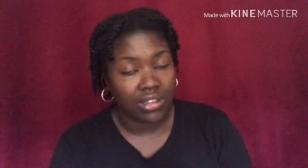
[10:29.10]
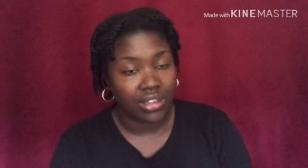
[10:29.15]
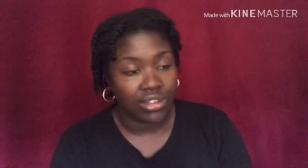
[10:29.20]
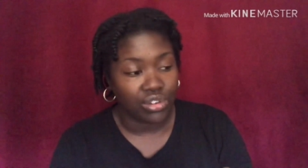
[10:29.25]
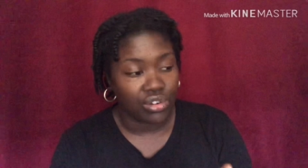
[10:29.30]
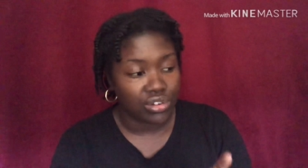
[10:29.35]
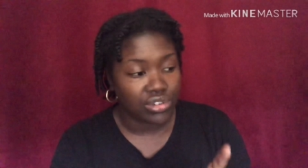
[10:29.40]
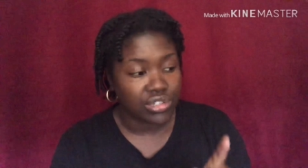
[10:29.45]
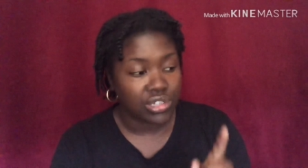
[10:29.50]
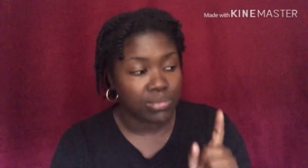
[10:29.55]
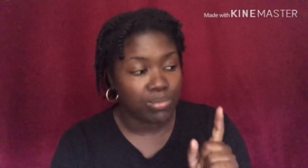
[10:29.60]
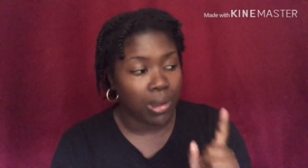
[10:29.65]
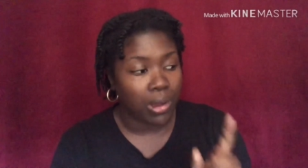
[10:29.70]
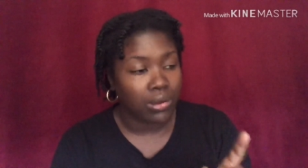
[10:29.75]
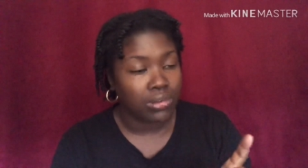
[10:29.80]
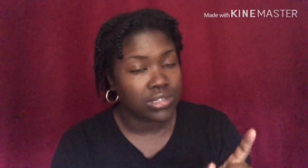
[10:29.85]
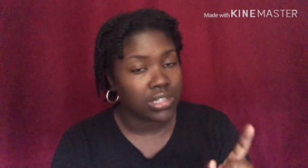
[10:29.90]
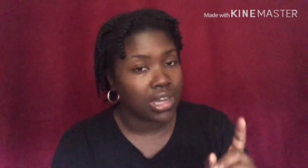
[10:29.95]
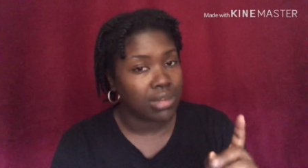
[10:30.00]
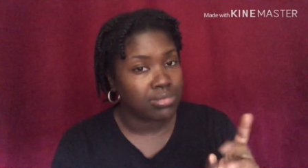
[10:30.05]
You're
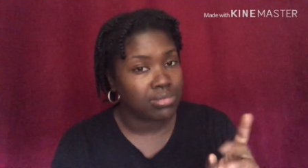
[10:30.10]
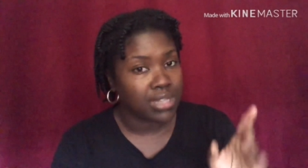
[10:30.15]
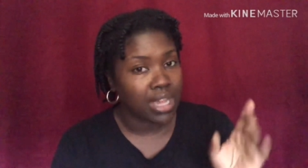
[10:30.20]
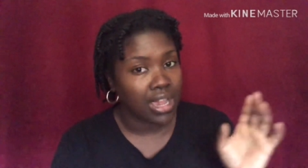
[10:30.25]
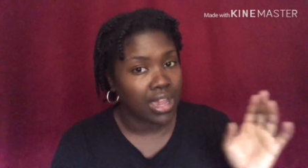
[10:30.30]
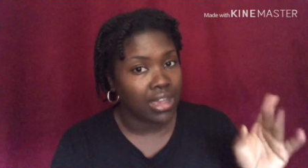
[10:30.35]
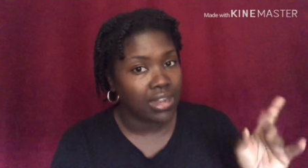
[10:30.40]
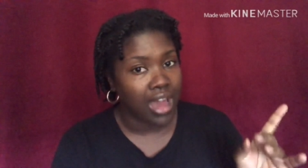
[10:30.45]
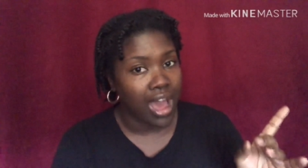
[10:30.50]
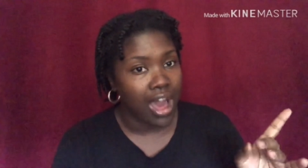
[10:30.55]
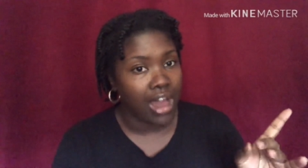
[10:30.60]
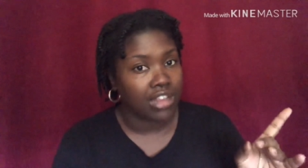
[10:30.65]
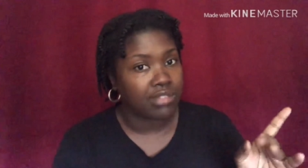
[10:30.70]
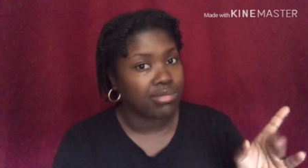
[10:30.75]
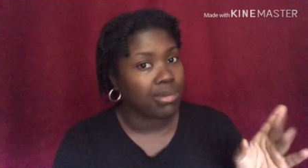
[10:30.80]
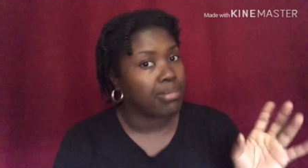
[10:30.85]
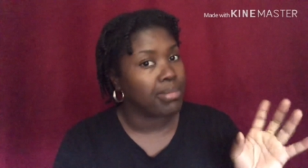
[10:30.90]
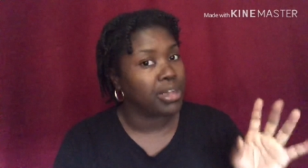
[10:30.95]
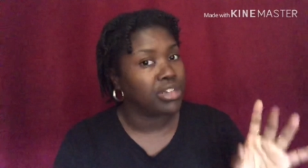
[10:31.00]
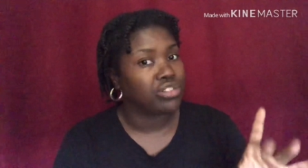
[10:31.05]
supposed to obtain knowledge,
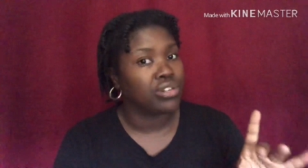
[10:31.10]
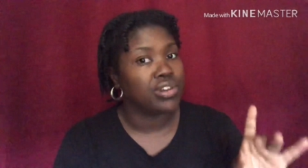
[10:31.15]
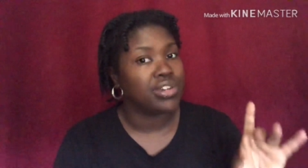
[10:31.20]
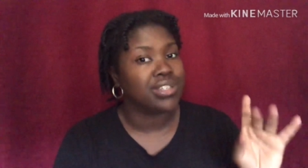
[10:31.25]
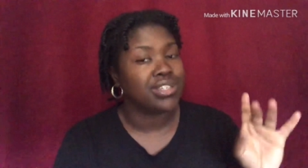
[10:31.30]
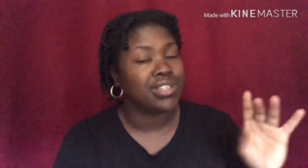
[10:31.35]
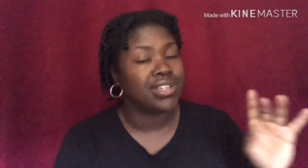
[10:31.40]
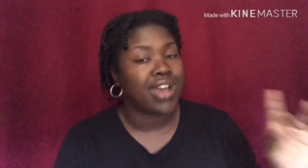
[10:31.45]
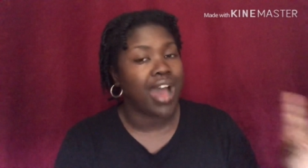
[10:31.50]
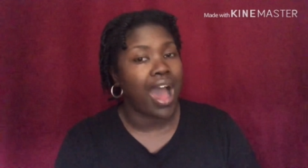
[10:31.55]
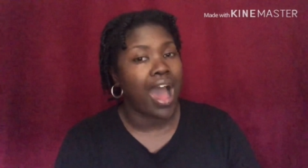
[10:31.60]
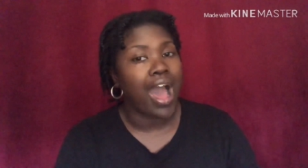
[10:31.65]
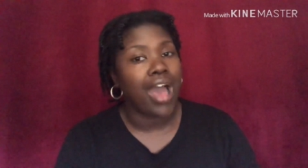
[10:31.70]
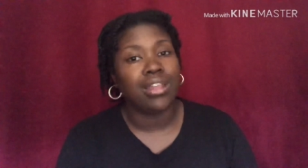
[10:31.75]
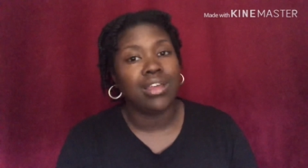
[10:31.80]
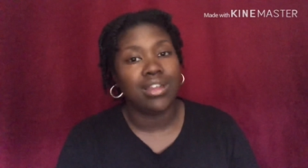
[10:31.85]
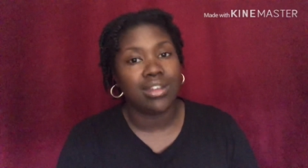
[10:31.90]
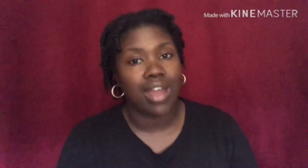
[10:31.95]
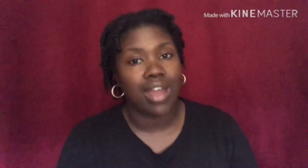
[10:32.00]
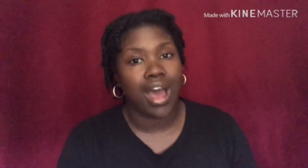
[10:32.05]
but make sure it's
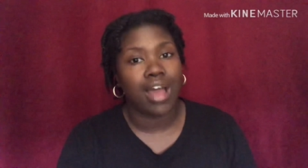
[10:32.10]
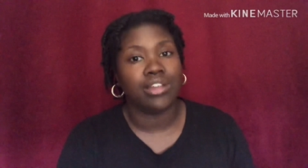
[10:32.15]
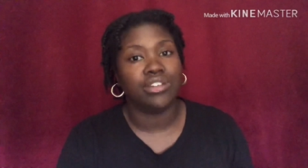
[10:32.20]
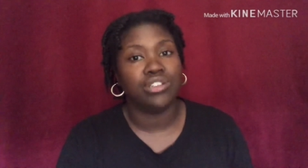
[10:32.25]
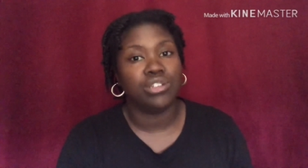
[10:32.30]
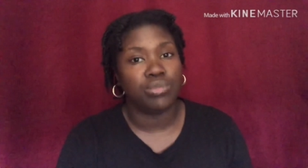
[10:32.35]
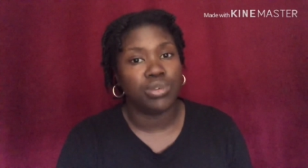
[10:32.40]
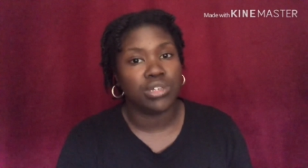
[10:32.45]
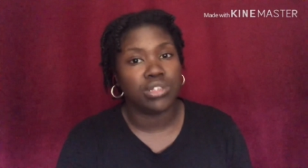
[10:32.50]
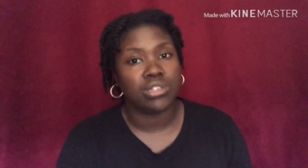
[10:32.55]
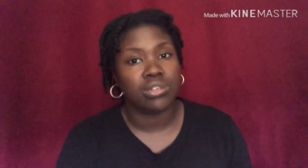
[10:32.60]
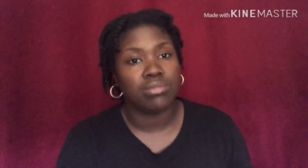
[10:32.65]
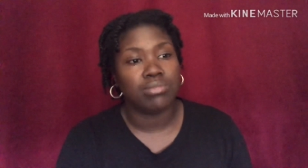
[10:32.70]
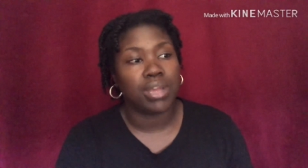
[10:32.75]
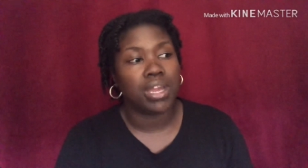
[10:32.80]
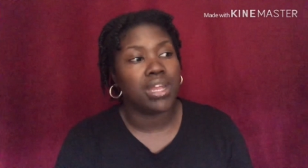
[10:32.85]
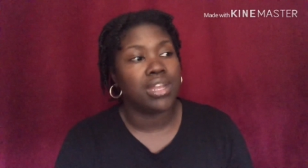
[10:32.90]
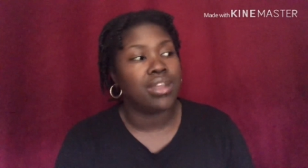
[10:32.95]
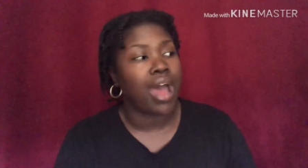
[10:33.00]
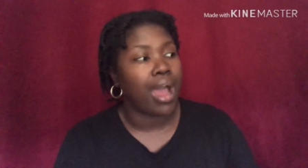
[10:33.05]
godly knowledge and wisdom
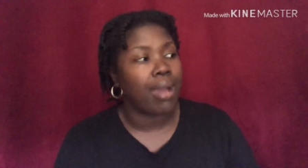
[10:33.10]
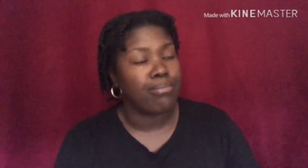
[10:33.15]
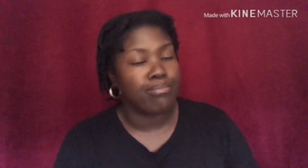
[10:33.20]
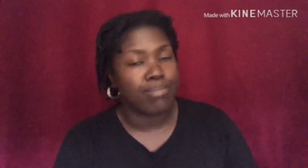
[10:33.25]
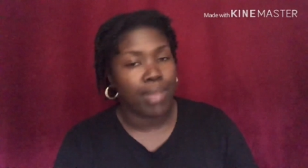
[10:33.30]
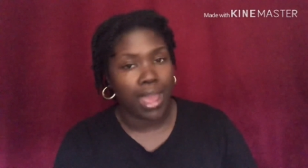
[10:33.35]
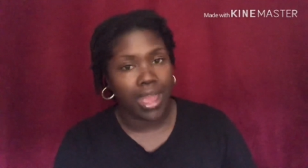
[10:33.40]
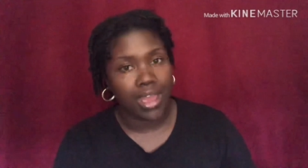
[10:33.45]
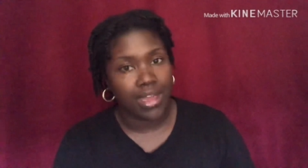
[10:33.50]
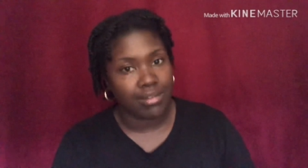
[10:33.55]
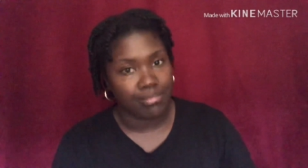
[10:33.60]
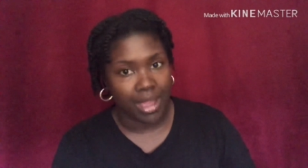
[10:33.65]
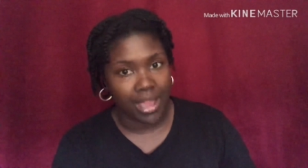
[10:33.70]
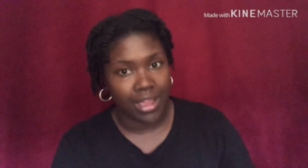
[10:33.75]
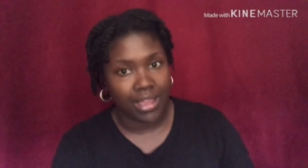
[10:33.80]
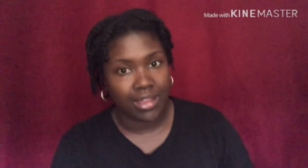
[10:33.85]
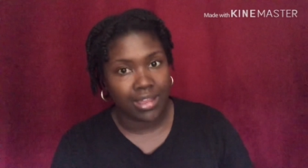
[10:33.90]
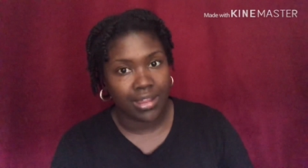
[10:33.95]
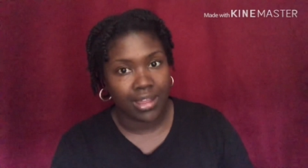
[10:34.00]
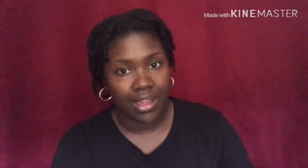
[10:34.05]
and not
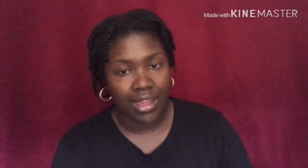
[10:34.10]
man-made.